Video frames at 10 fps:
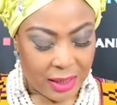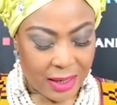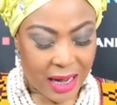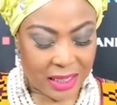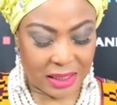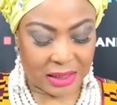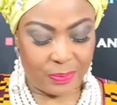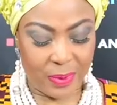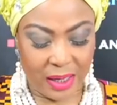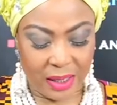as
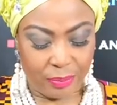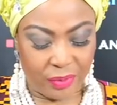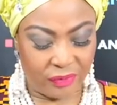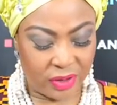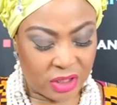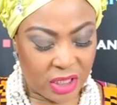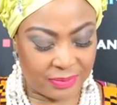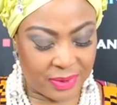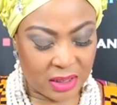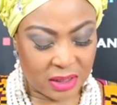explained in previous
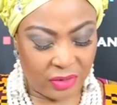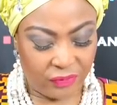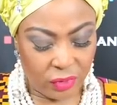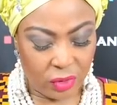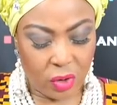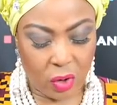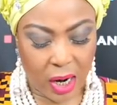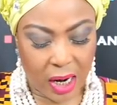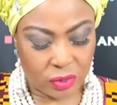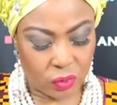chapters, if you know
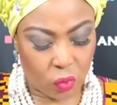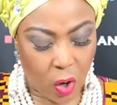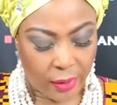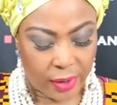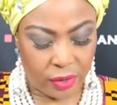how to worry,